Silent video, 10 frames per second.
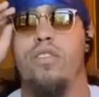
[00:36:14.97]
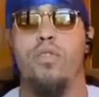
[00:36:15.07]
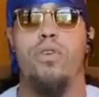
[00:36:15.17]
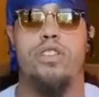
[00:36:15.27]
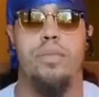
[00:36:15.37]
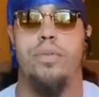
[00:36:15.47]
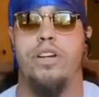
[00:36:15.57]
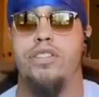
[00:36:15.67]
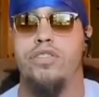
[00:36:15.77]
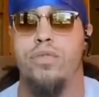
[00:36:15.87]
Of course
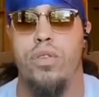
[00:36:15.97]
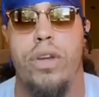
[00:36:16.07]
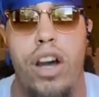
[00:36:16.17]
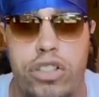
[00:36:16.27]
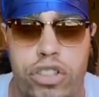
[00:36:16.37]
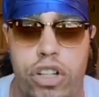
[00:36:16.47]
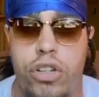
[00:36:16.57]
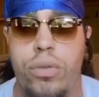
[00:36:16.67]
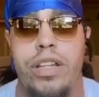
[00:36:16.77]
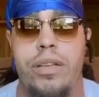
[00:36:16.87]
depression's real. We all
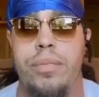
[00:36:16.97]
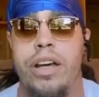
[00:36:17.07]
struggle with it.